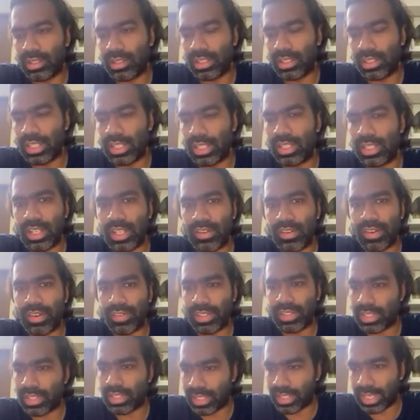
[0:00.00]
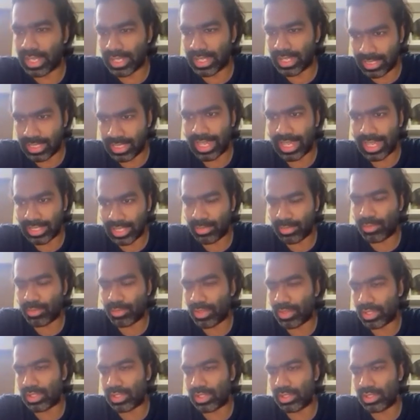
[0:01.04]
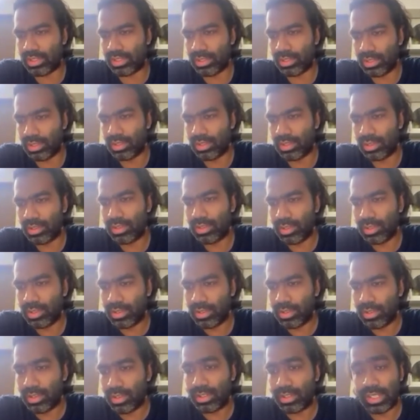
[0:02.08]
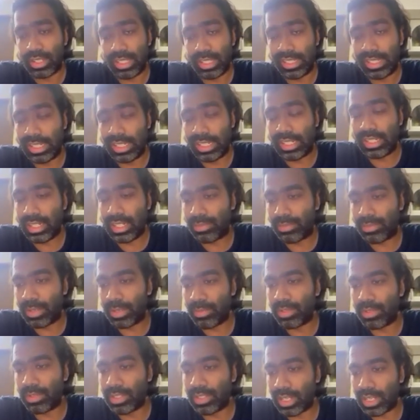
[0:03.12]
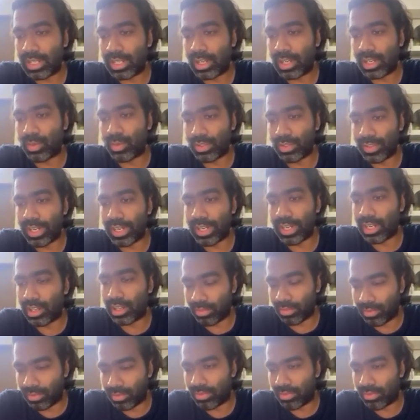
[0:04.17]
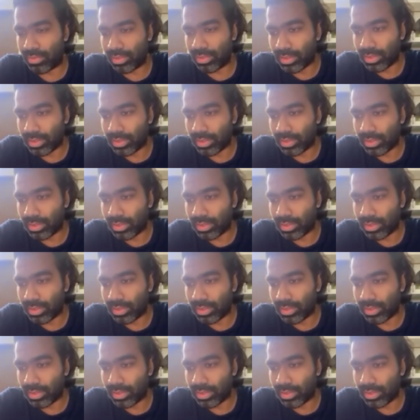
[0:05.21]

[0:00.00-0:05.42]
GT that you had discussed the exact same question? The GT that people said it was very tough.